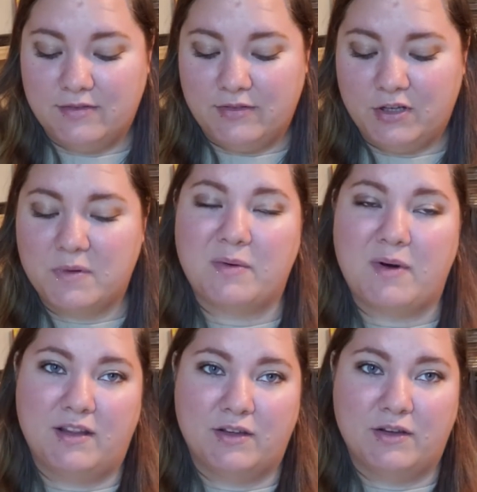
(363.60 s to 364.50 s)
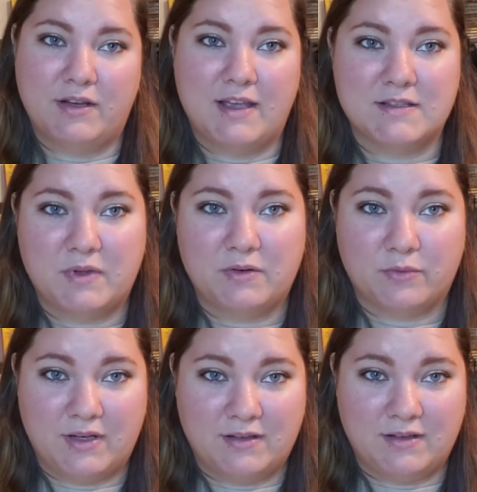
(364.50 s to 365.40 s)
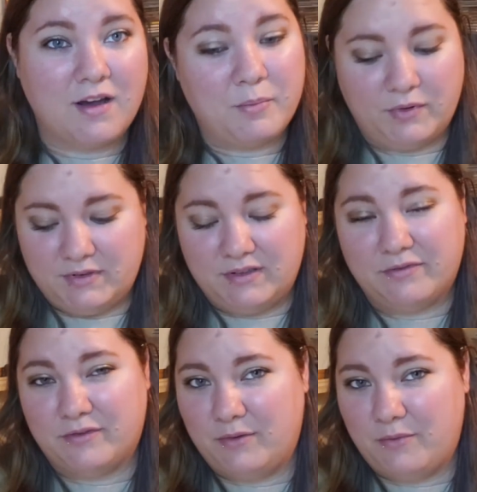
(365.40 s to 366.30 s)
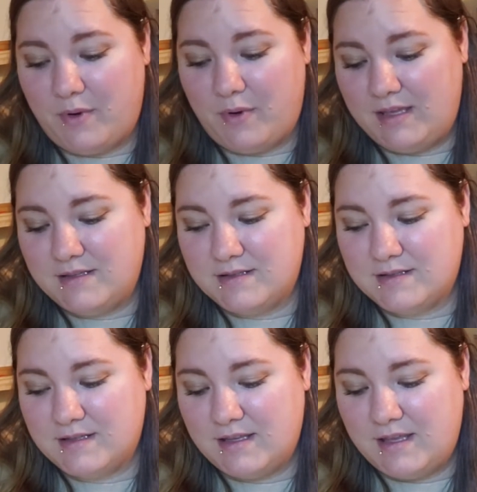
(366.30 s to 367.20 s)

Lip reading: Little Red Riding Hood has been written a couple different ways.